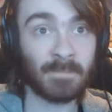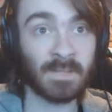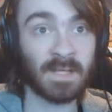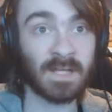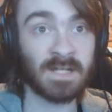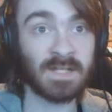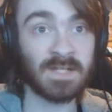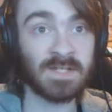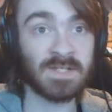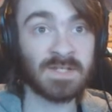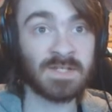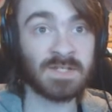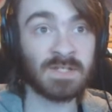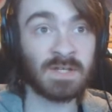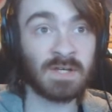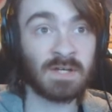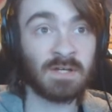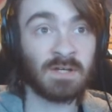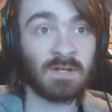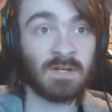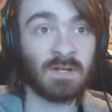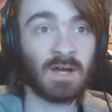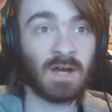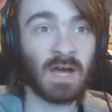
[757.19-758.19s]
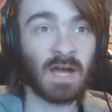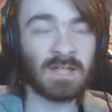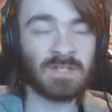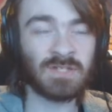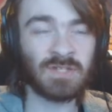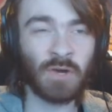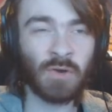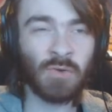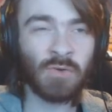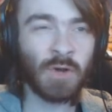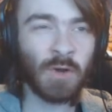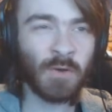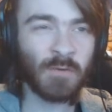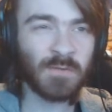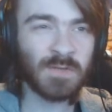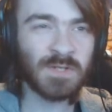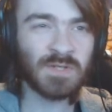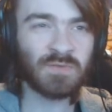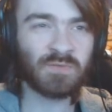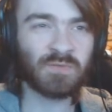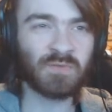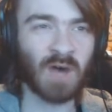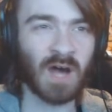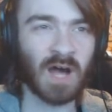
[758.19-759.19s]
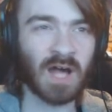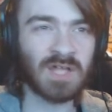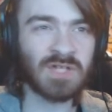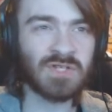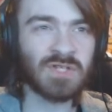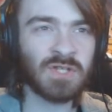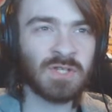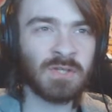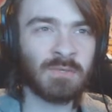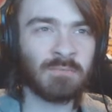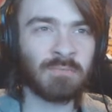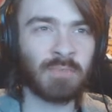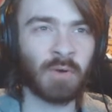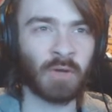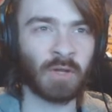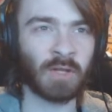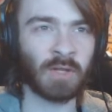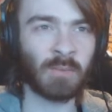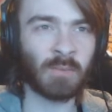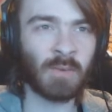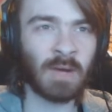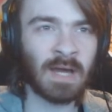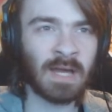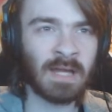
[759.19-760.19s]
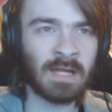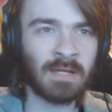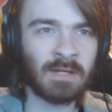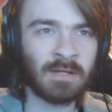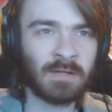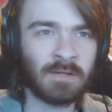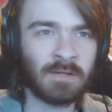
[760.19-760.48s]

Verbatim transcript: It is... I don't know if it's faster than Poliwag.